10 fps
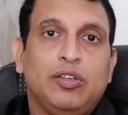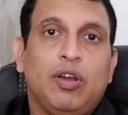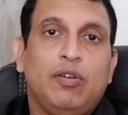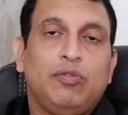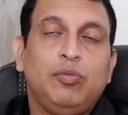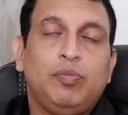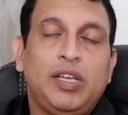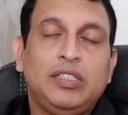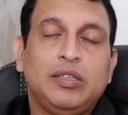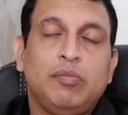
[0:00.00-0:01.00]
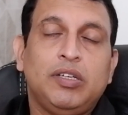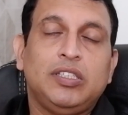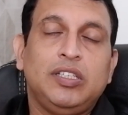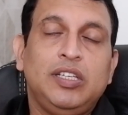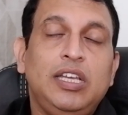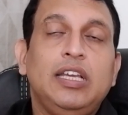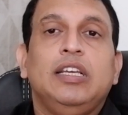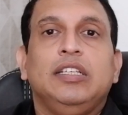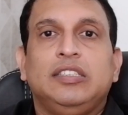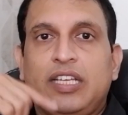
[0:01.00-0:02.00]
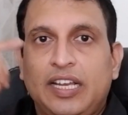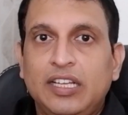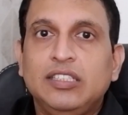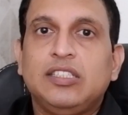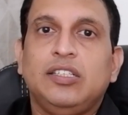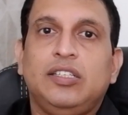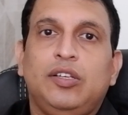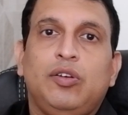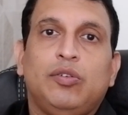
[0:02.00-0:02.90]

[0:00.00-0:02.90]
You have to place a mesh in the second surgery.